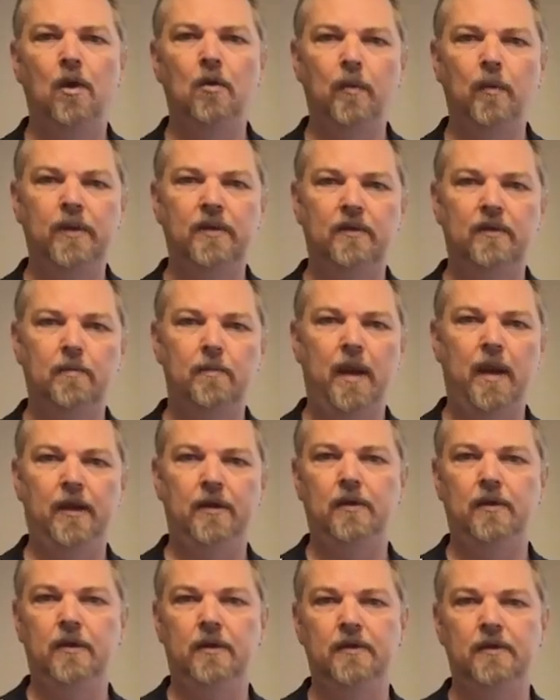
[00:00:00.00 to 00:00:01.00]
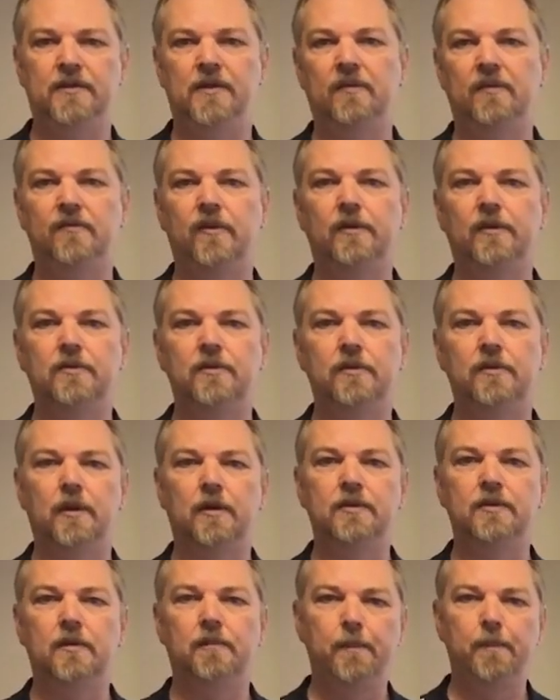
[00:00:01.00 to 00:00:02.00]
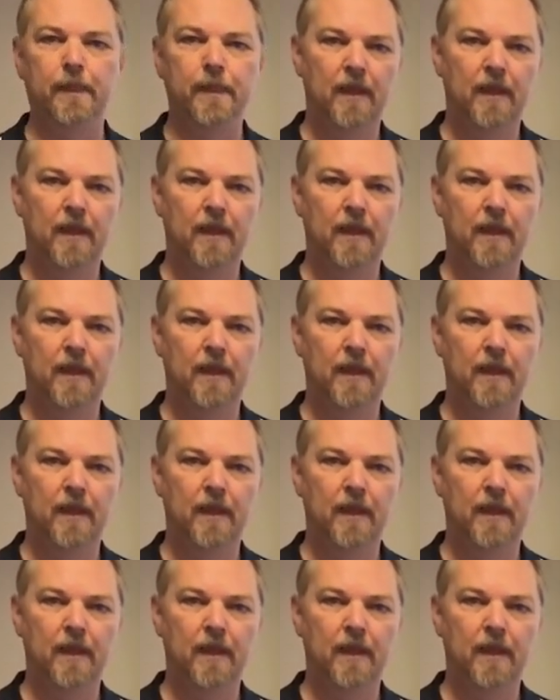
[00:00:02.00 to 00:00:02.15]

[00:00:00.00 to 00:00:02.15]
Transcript: on whether the battery is at fault or not.